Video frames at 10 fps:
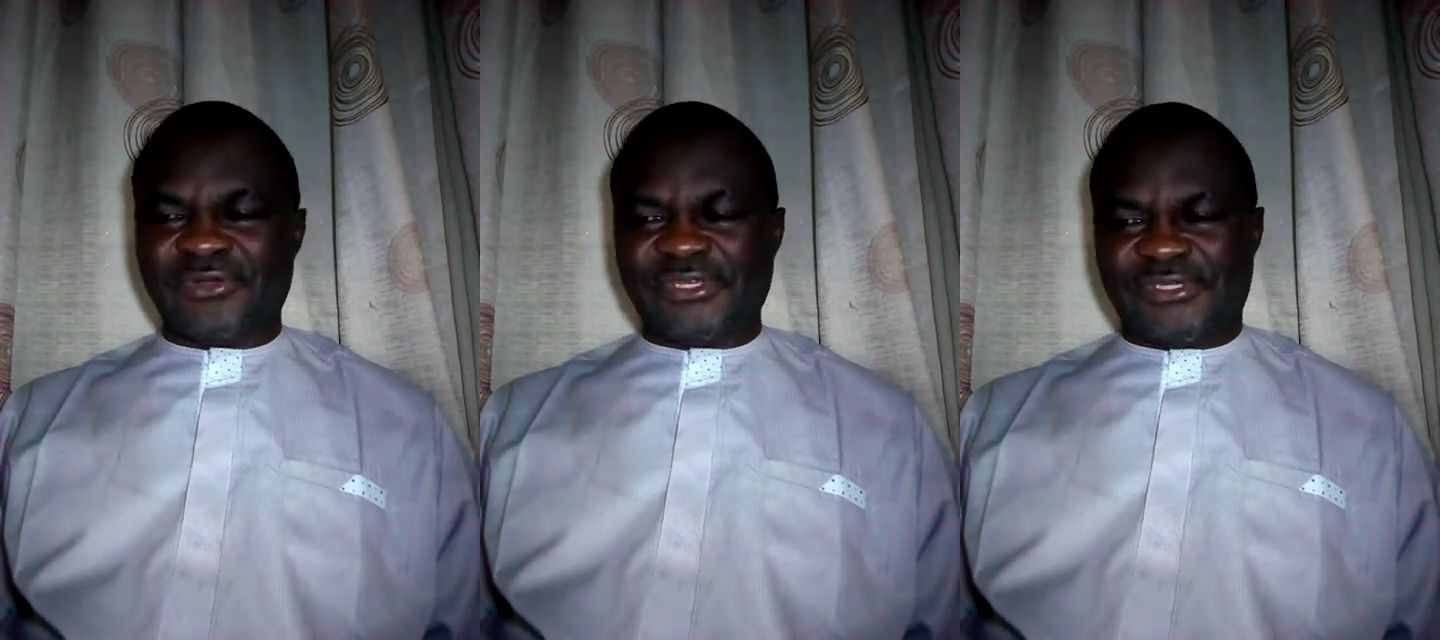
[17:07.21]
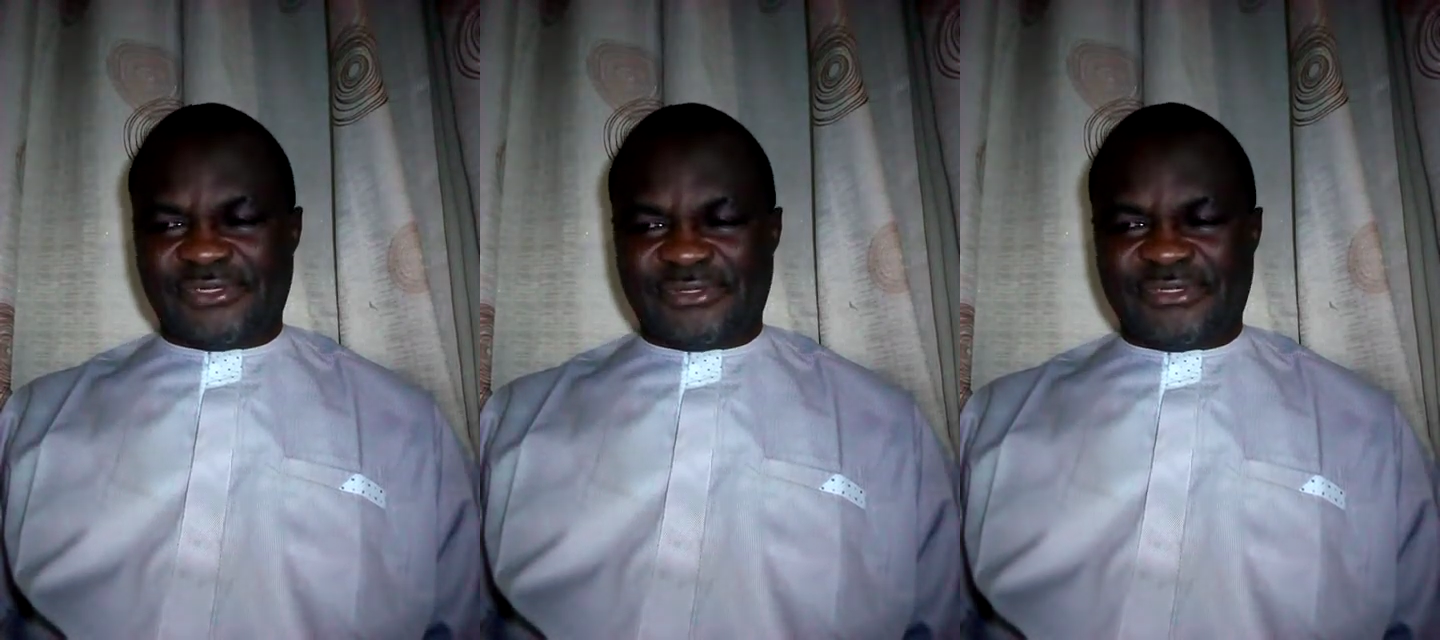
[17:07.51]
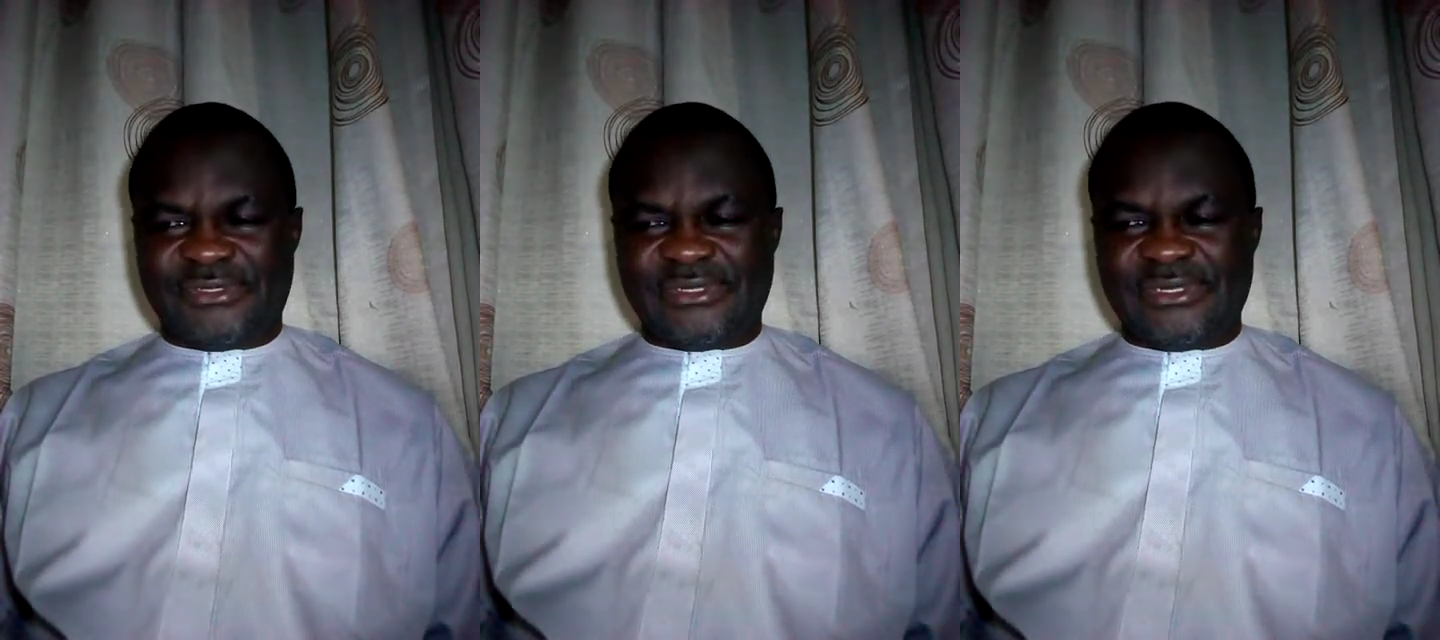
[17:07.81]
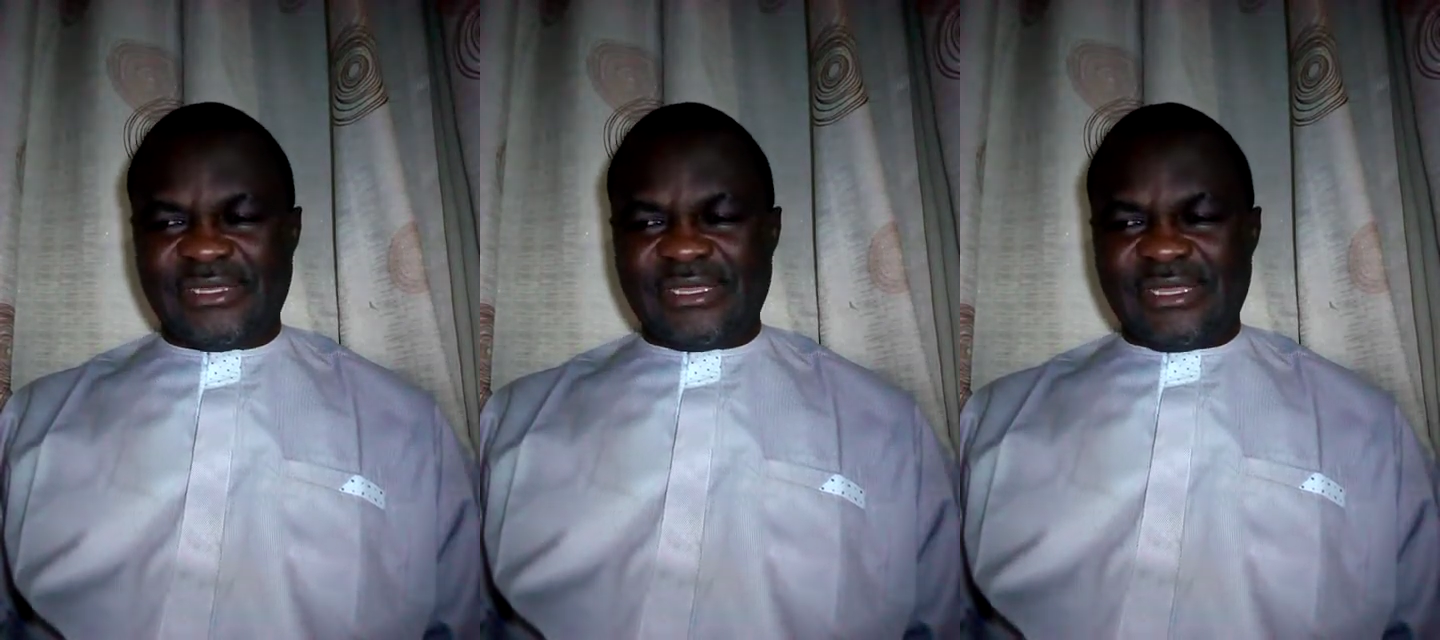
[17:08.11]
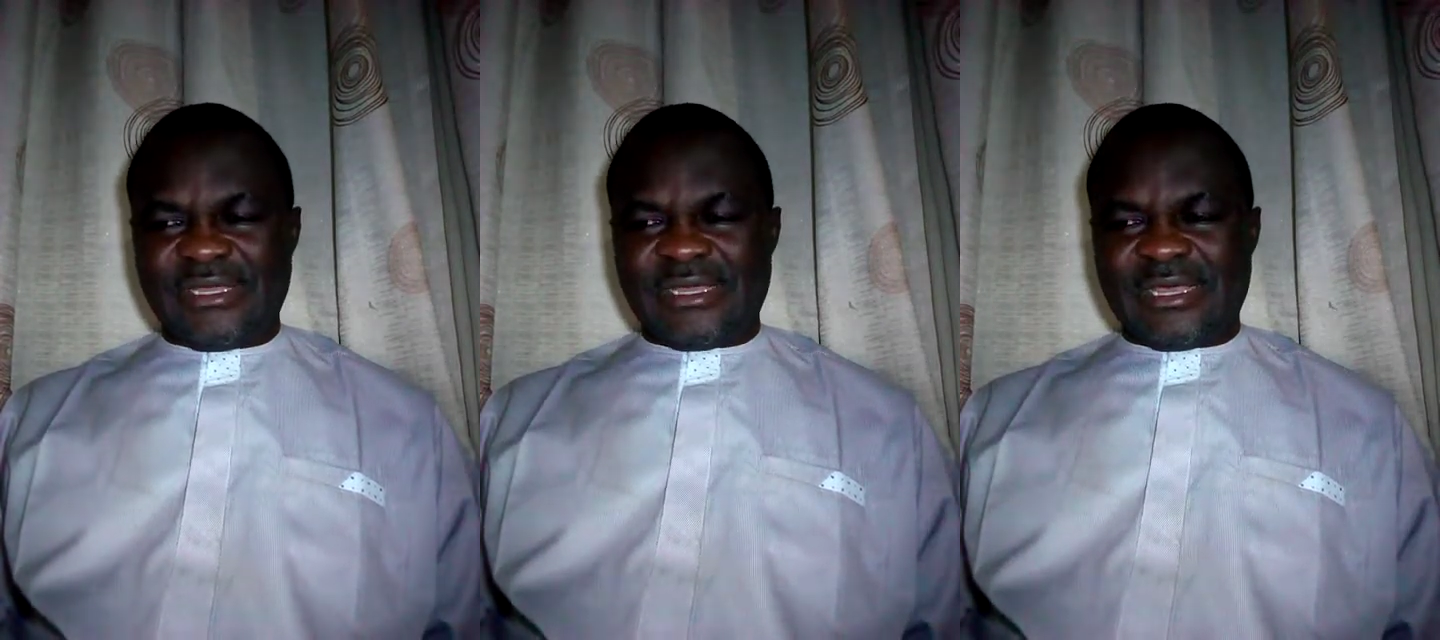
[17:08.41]
issues
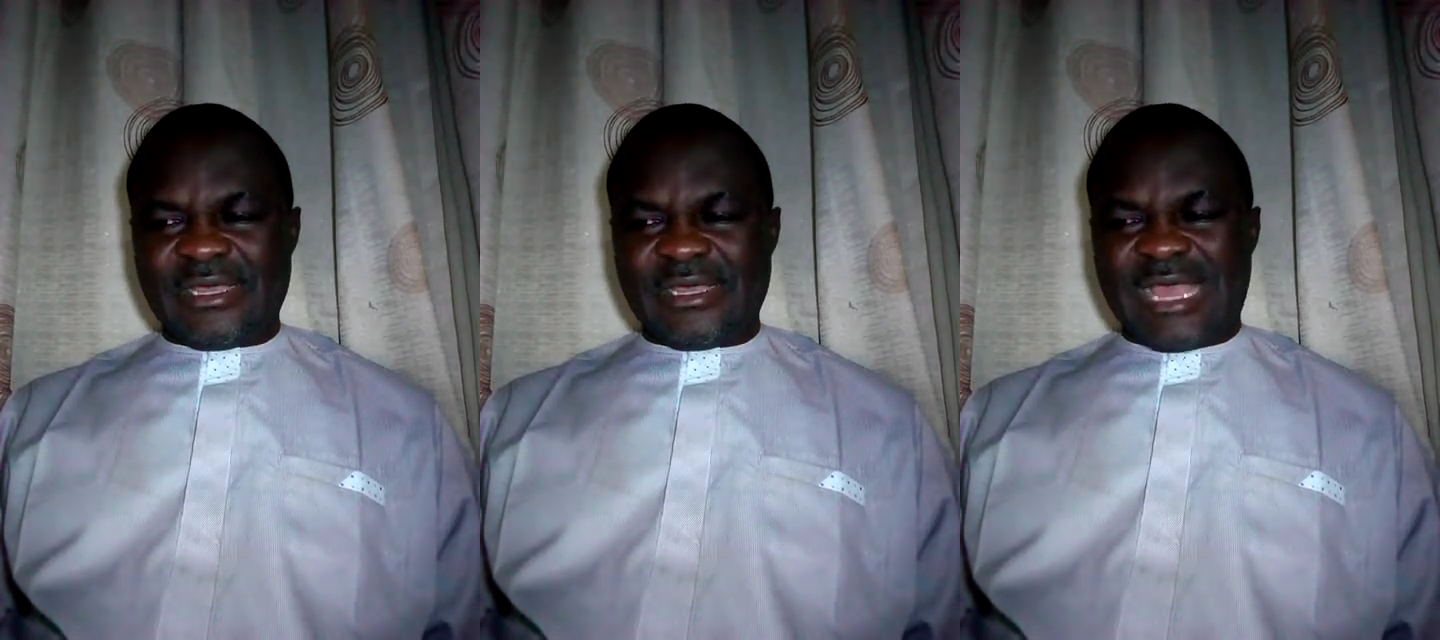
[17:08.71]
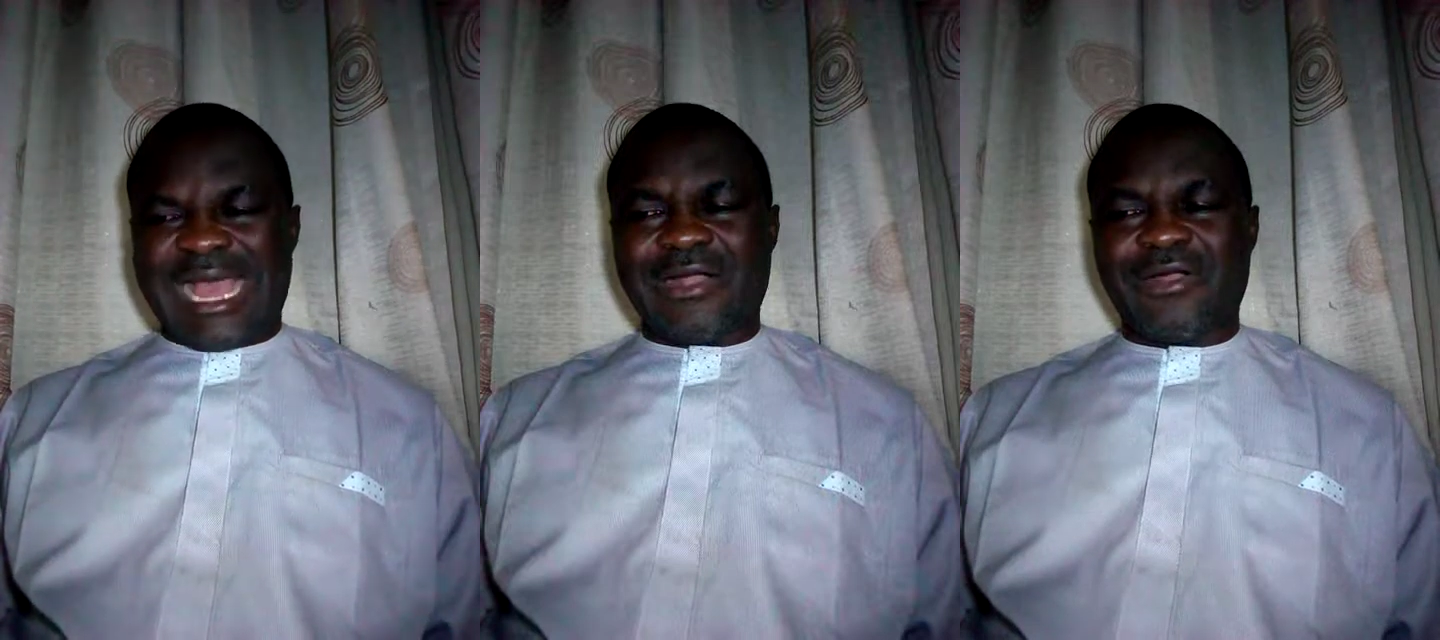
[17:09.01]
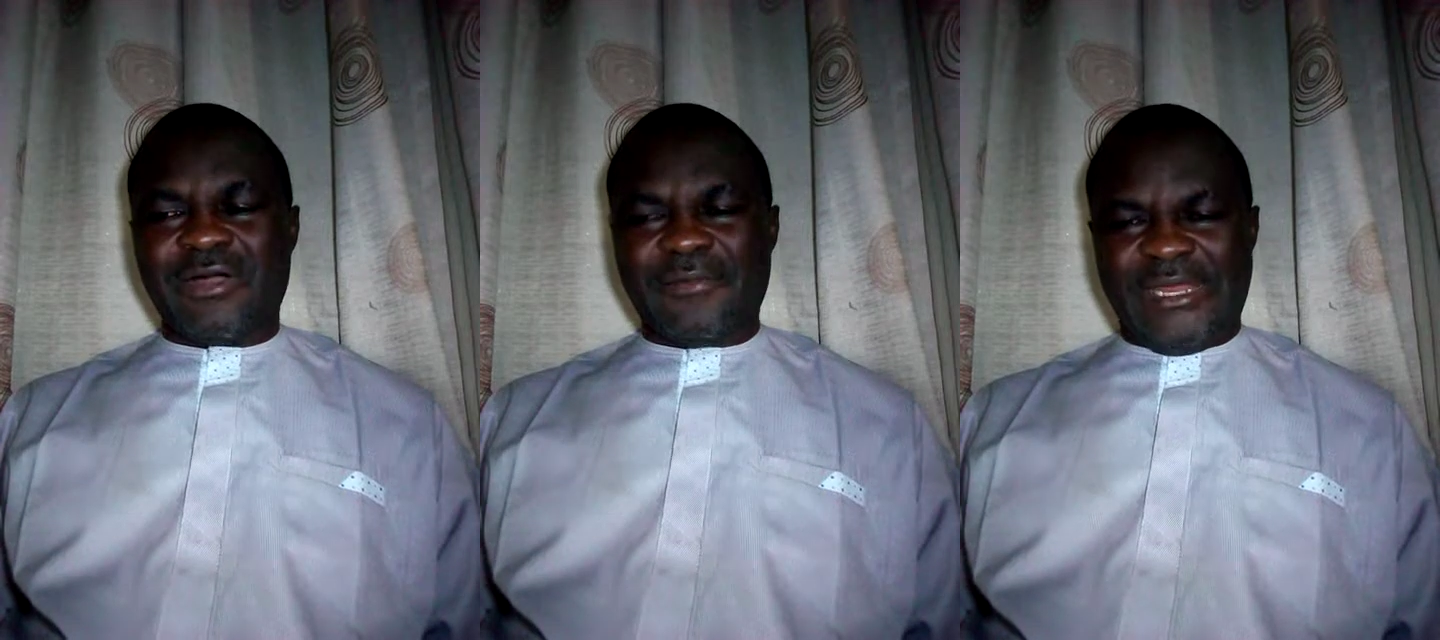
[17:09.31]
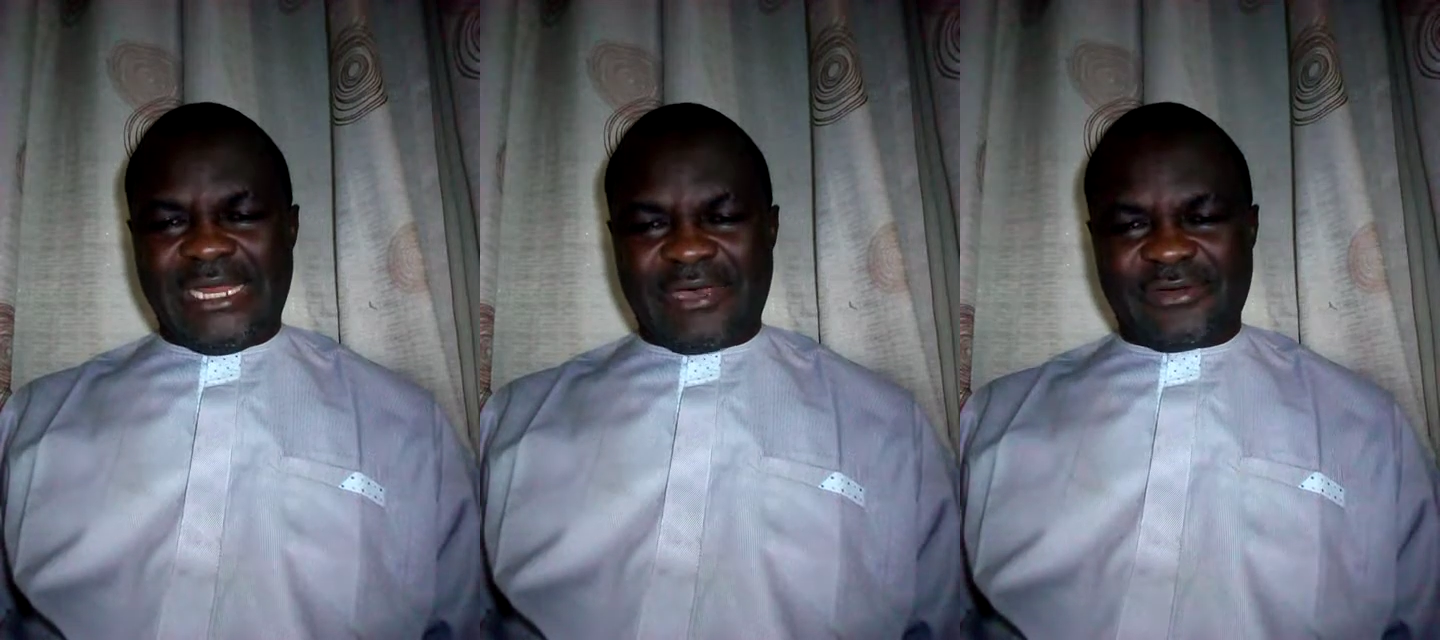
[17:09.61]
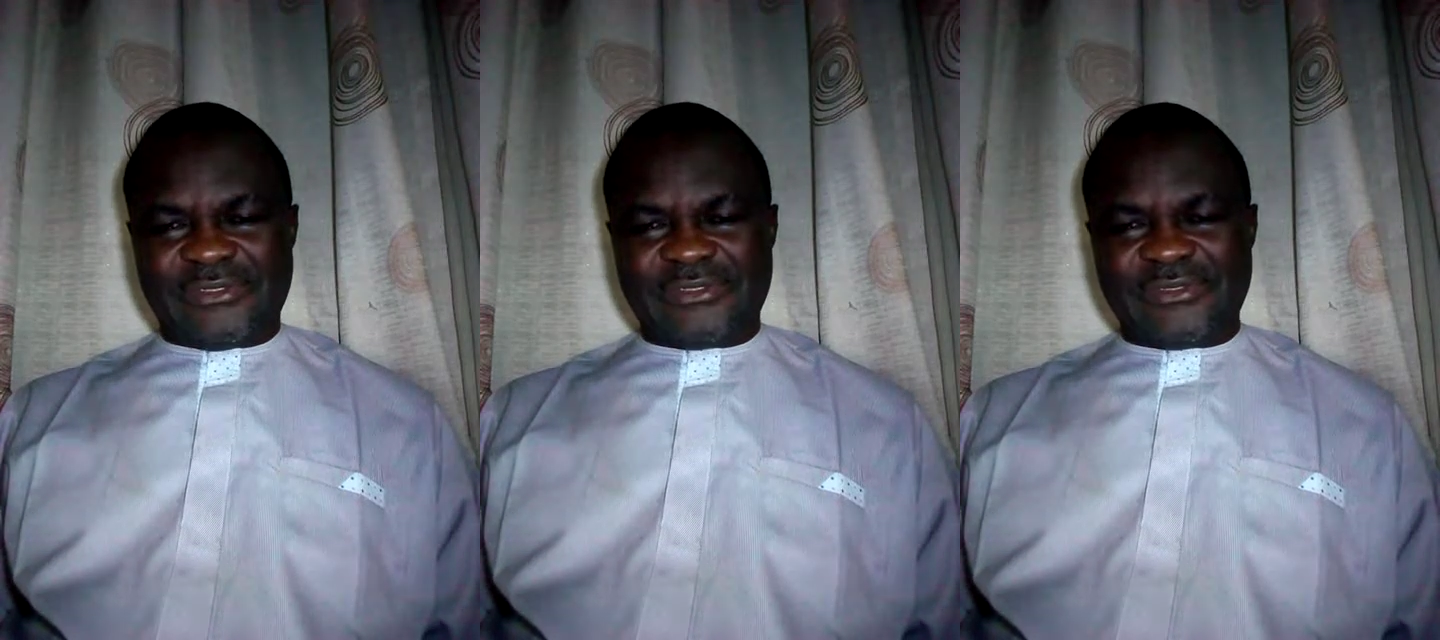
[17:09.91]
and coming
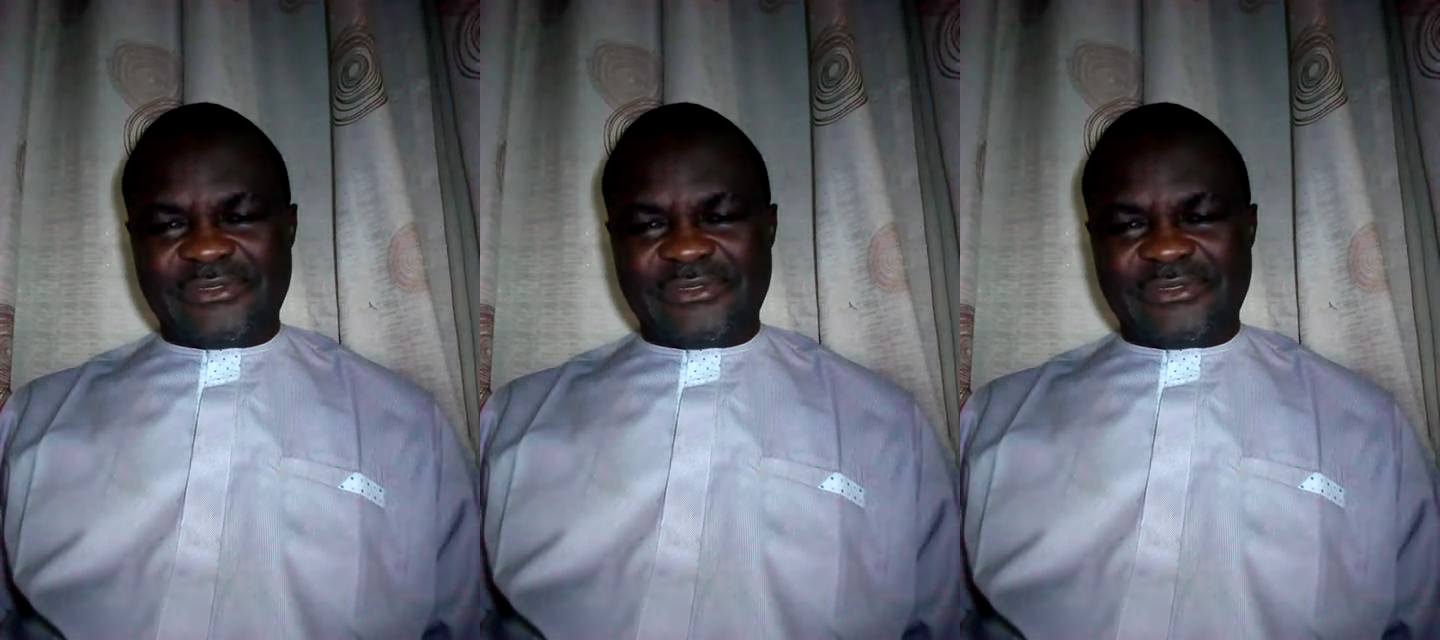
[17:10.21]
out,